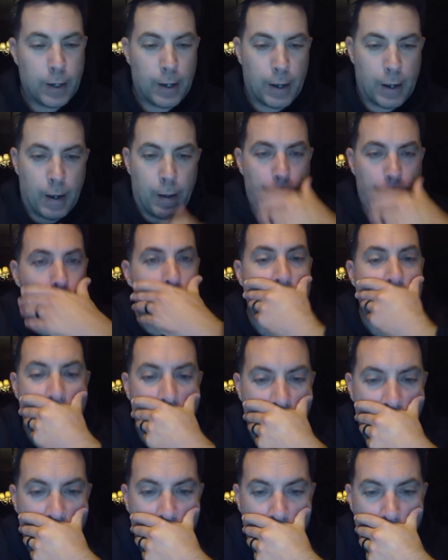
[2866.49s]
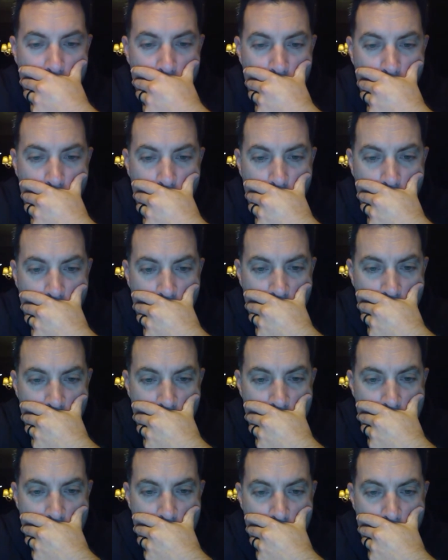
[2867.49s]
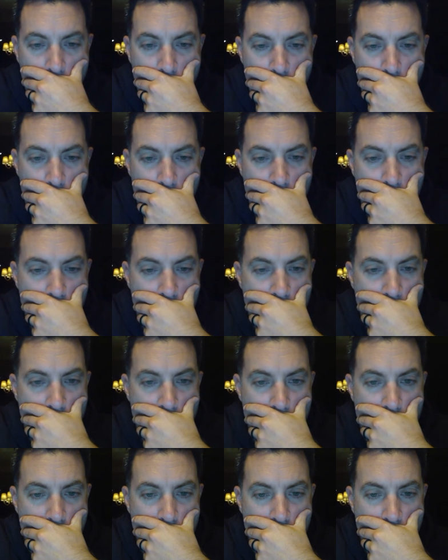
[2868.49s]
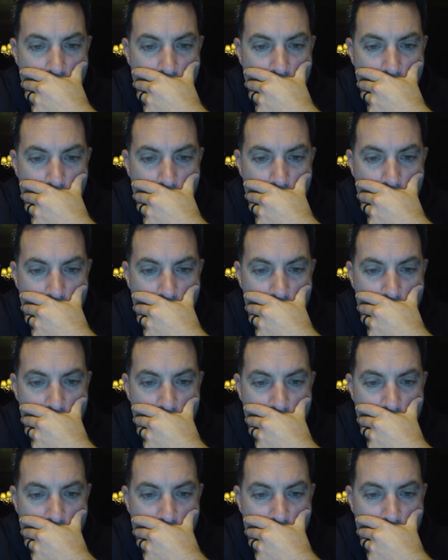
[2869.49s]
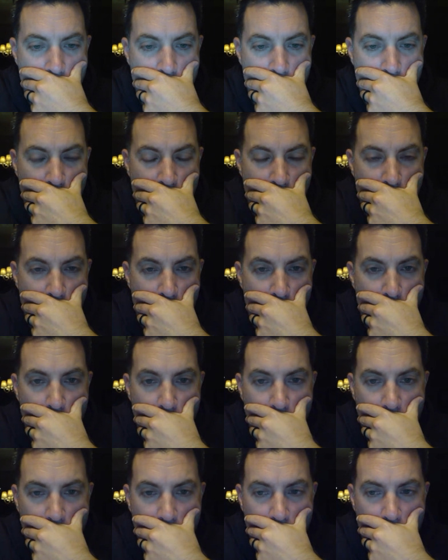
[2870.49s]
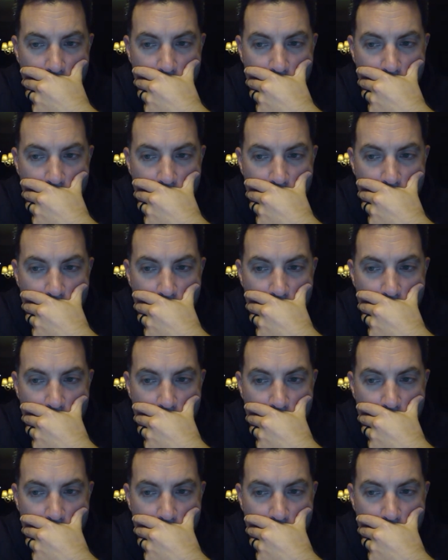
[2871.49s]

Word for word: Um, let me real quick. Let me jump jump back to sharing the screen real quick.